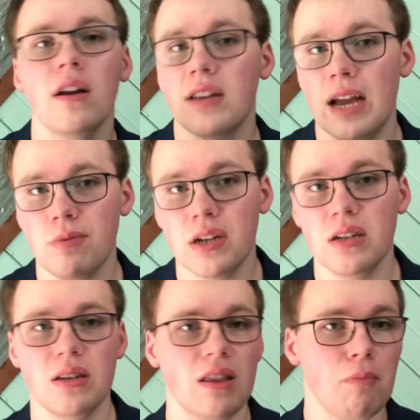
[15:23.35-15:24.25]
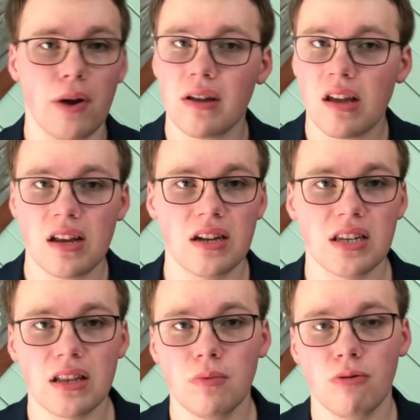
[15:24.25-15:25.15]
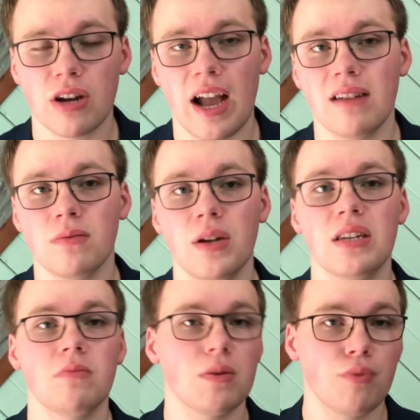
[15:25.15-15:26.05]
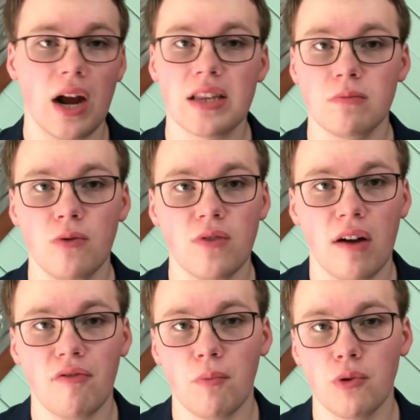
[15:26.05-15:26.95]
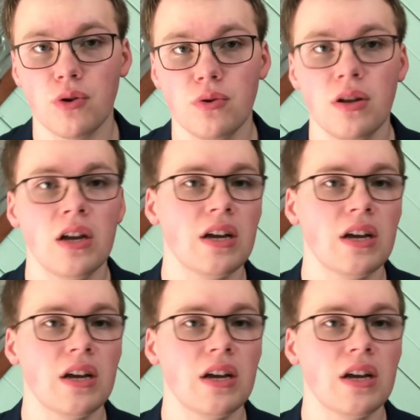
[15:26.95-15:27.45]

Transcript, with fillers: Tampa apparently needs a little bit more cap space. I'm surprised they moved on from Maroon.